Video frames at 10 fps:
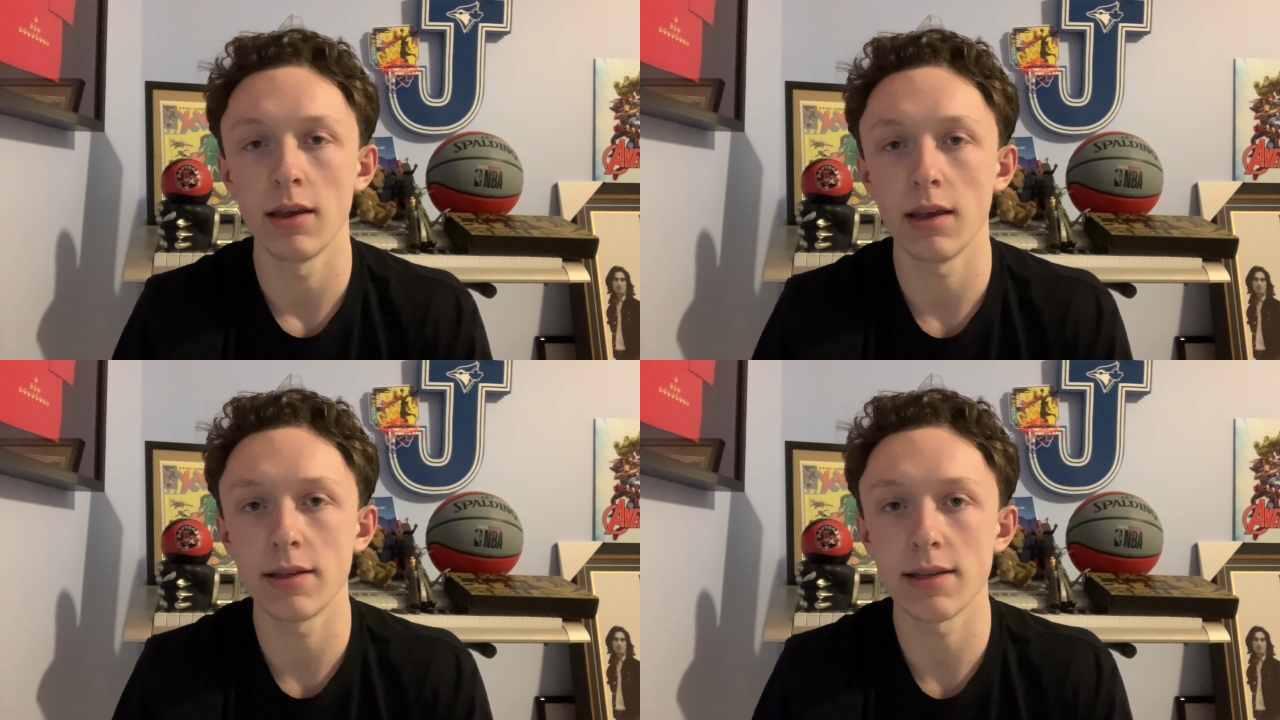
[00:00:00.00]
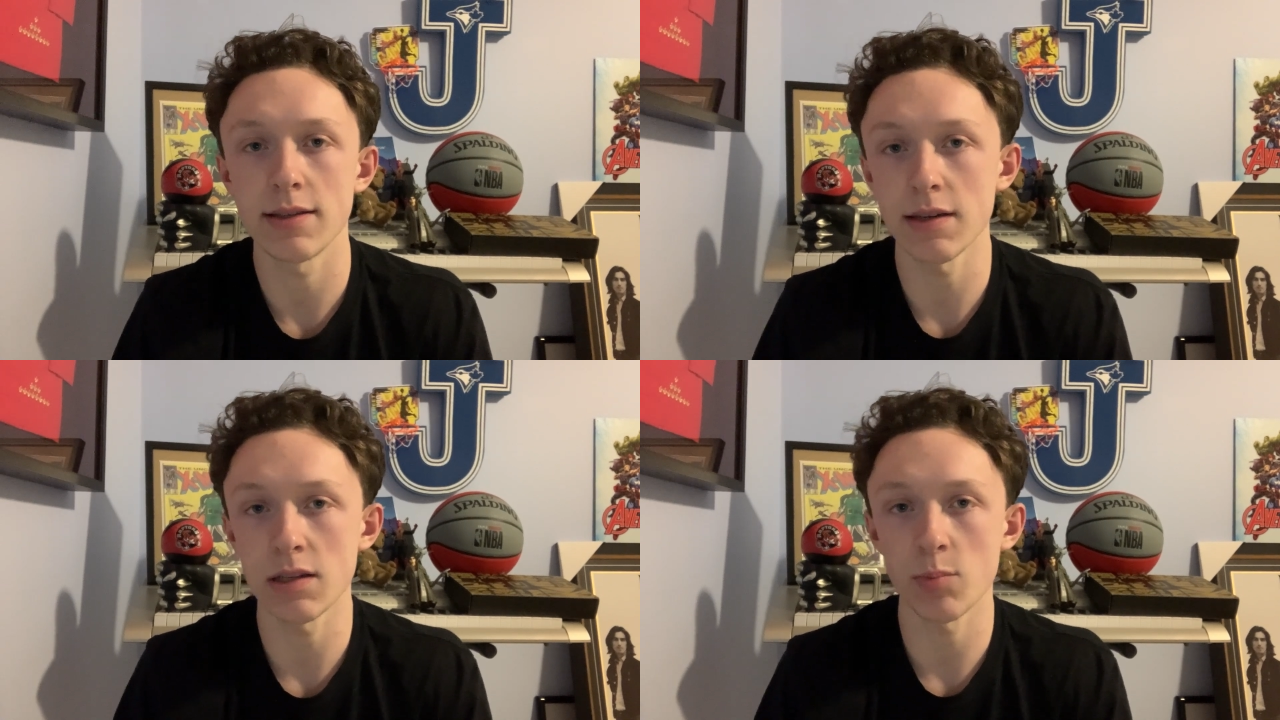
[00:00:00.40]
It's a
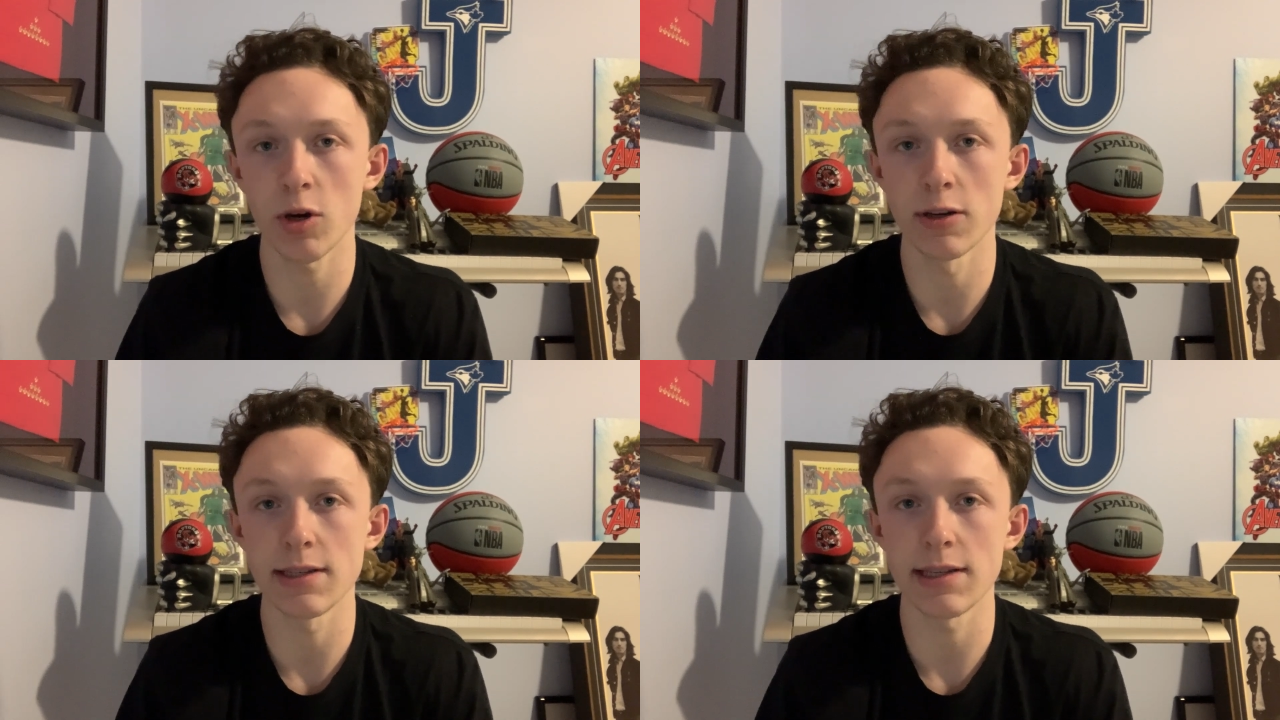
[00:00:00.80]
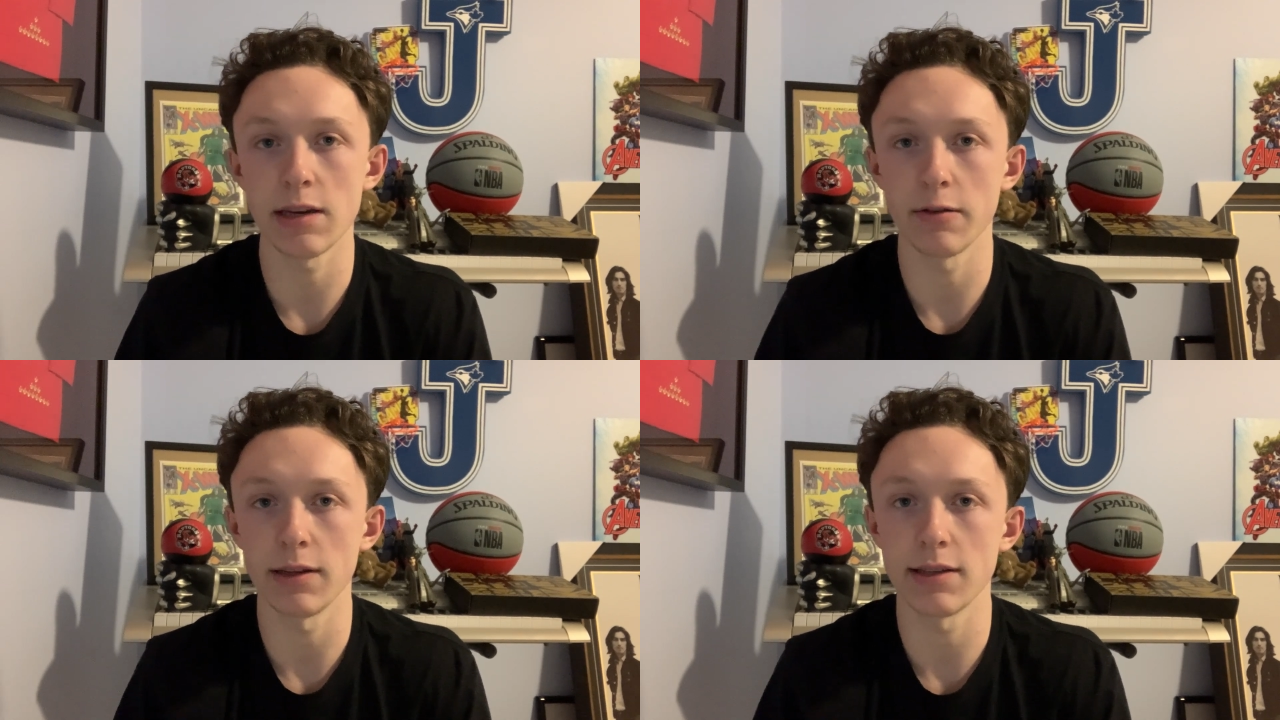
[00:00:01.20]
6-part
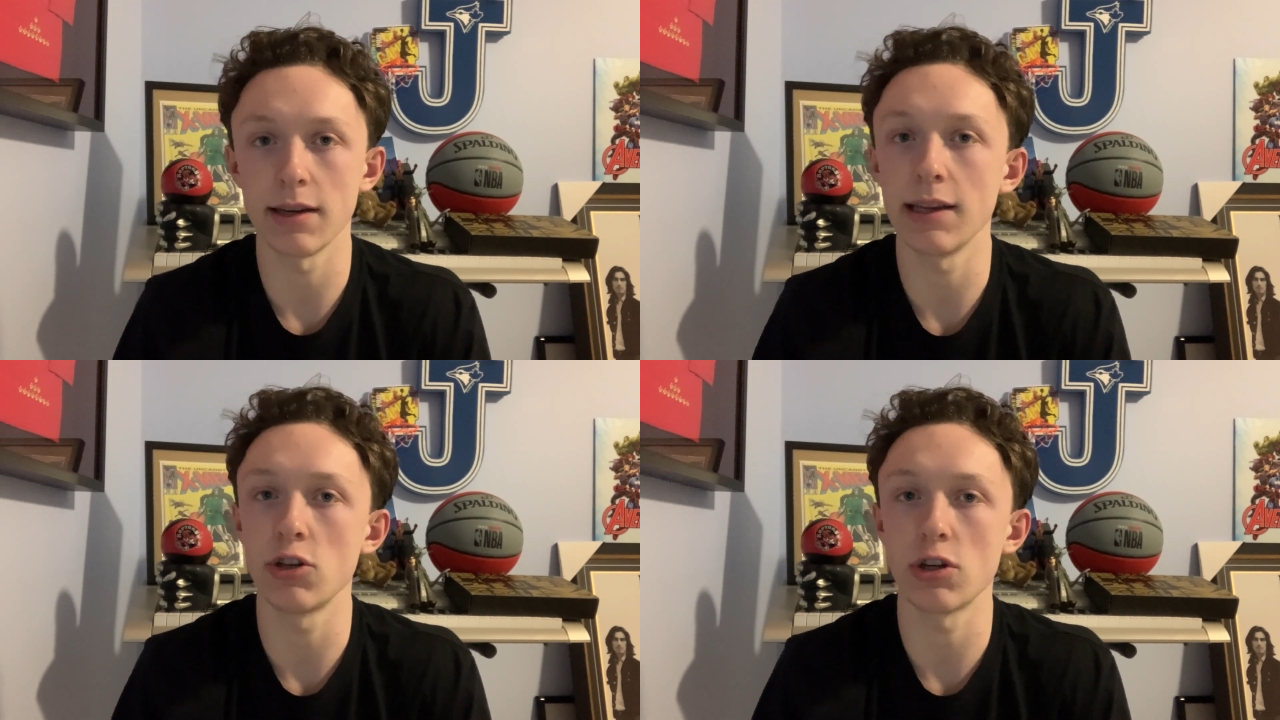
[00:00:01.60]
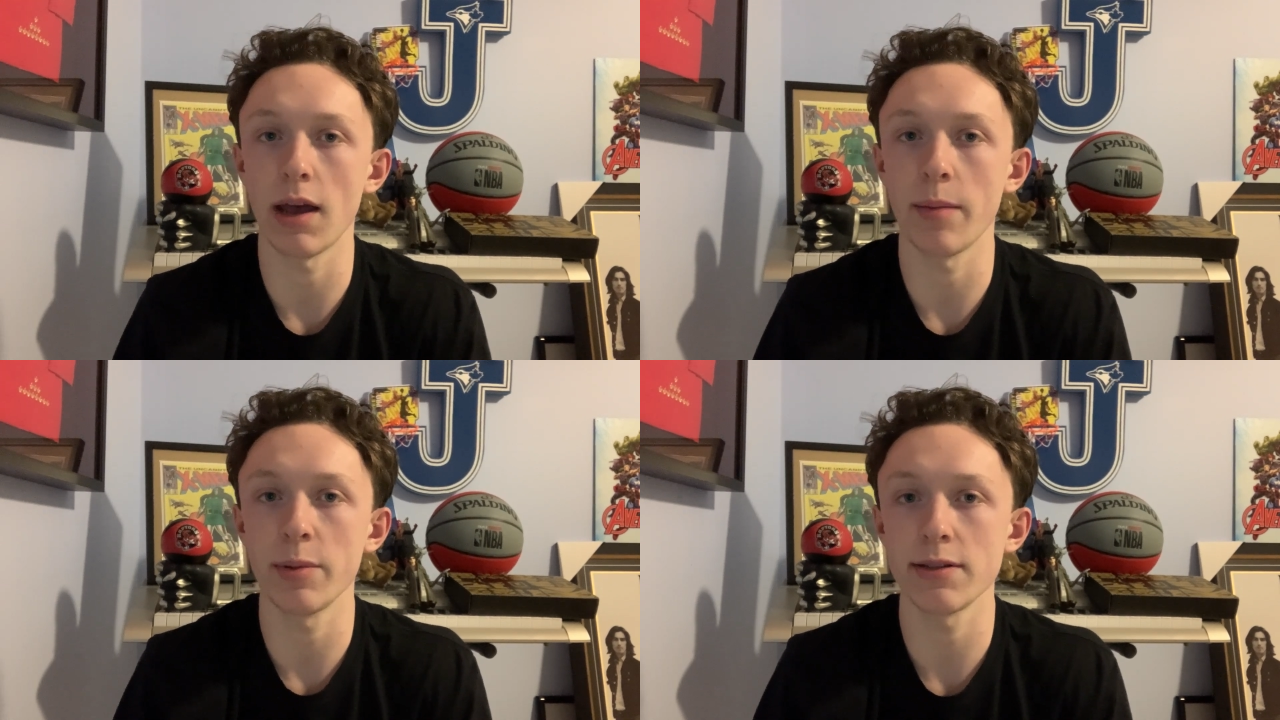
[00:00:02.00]
series and each
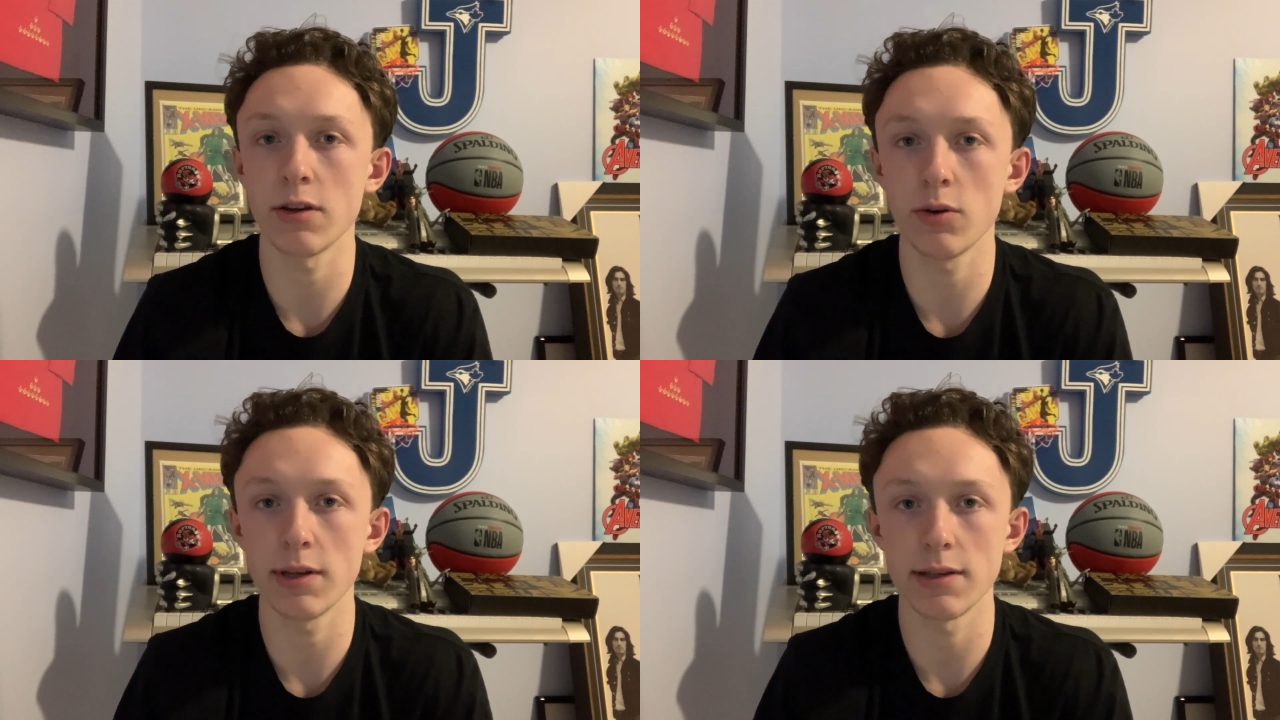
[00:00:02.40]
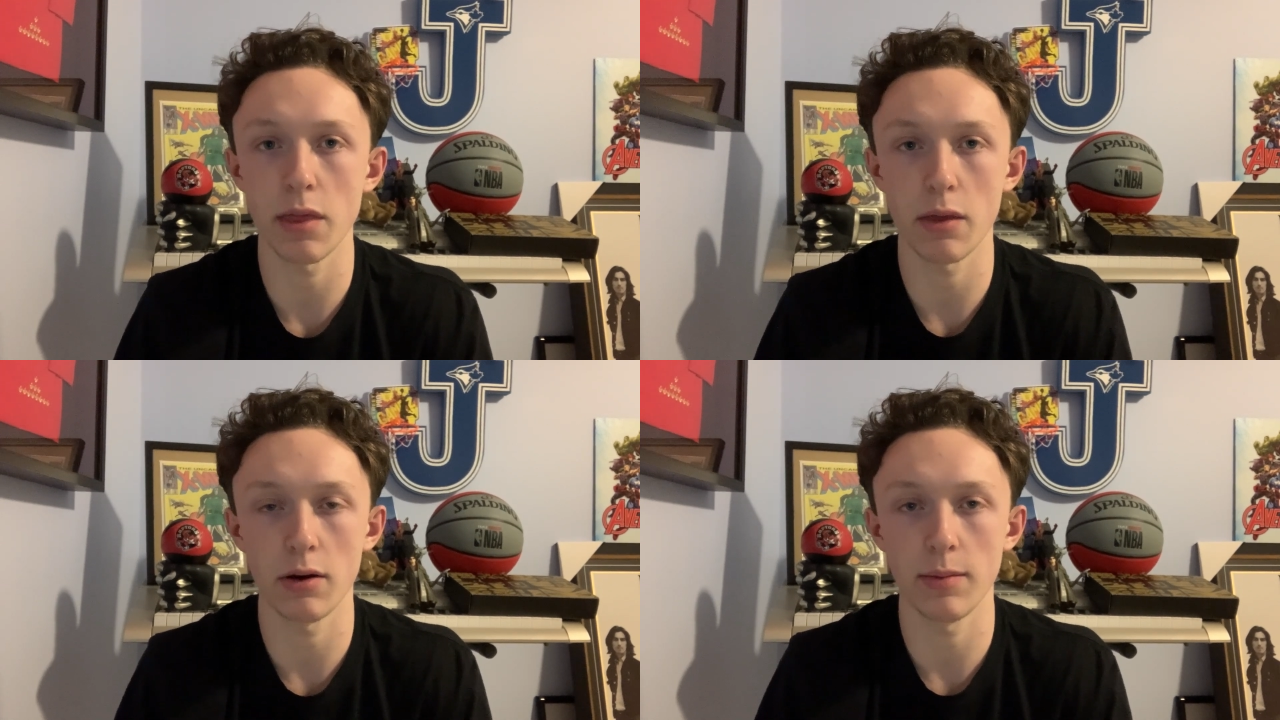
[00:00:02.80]
episode is
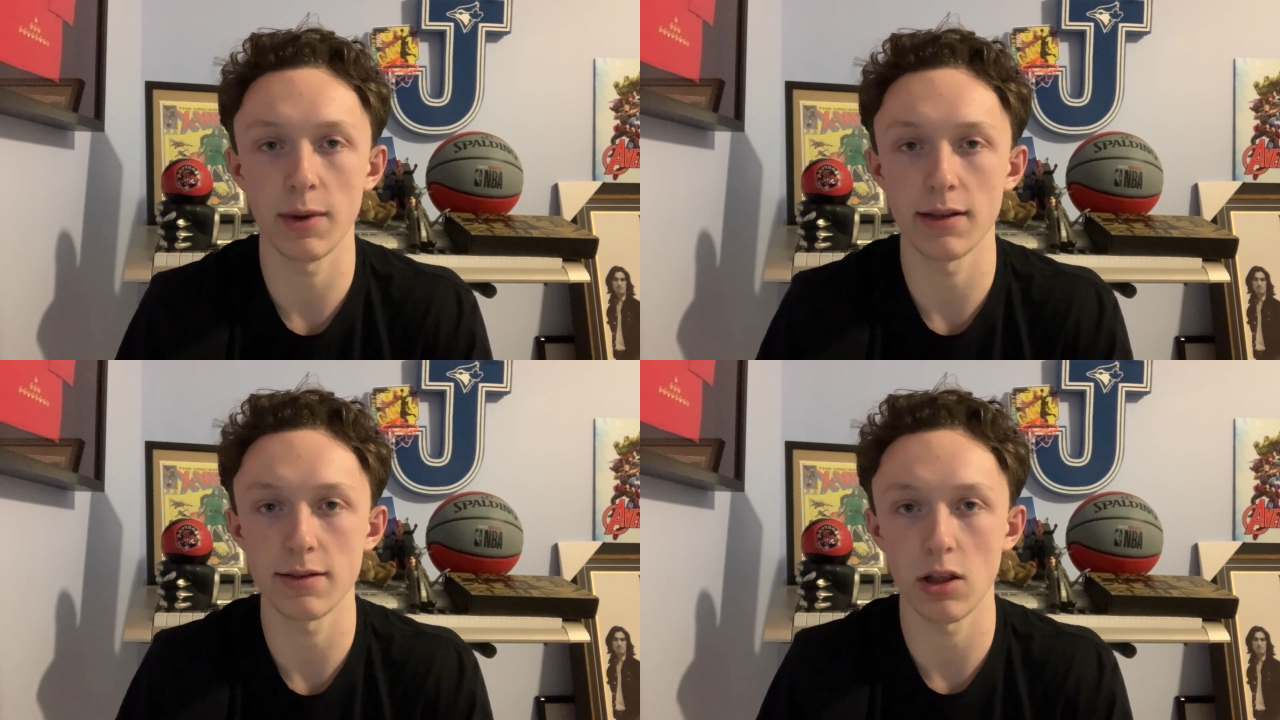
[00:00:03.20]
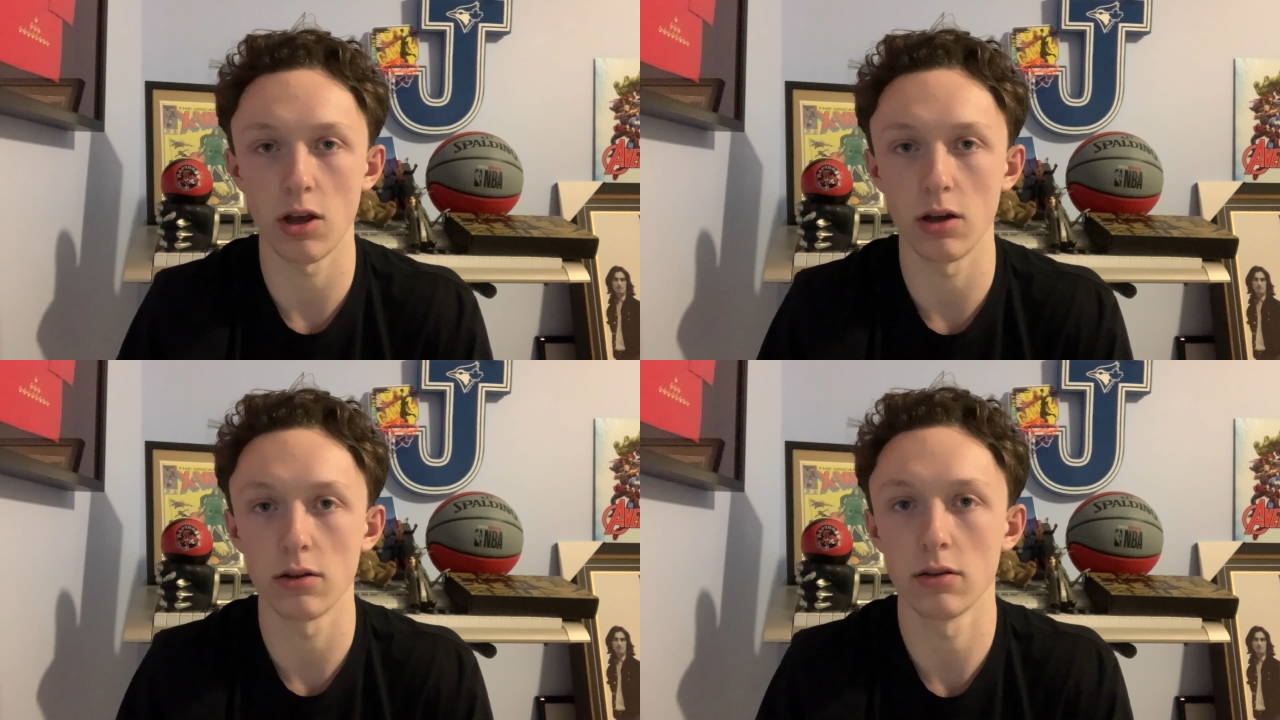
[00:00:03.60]
30 minutes
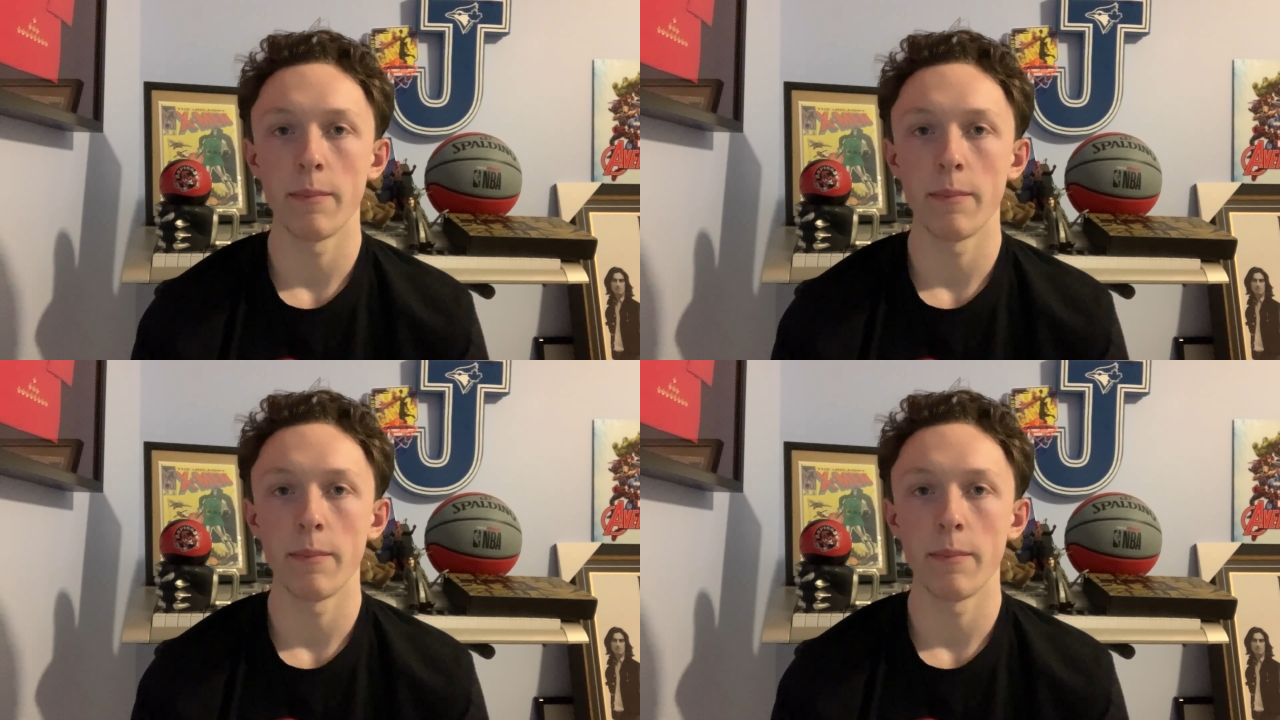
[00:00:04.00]
long.